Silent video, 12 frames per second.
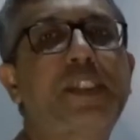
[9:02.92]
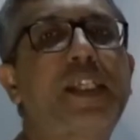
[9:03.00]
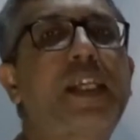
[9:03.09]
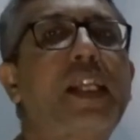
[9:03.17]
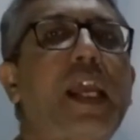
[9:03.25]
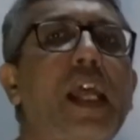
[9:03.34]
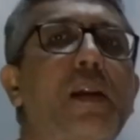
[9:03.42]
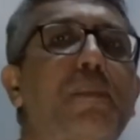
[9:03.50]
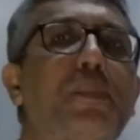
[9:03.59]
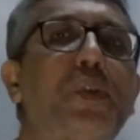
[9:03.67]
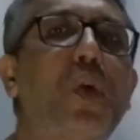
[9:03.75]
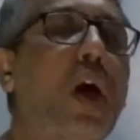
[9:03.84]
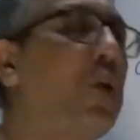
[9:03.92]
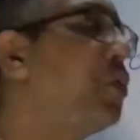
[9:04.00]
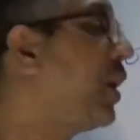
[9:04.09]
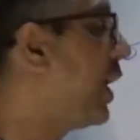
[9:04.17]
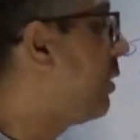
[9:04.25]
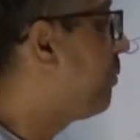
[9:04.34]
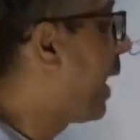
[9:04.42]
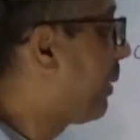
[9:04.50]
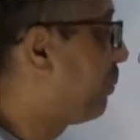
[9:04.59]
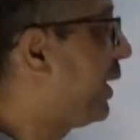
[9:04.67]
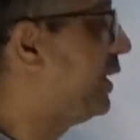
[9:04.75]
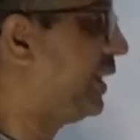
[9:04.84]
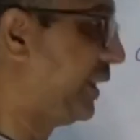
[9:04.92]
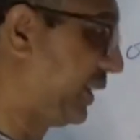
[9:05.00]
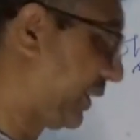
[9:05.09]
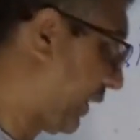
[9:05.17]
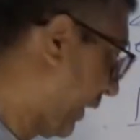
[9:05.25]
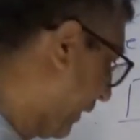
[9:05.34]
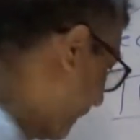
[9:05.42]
they basically help you out in mapping these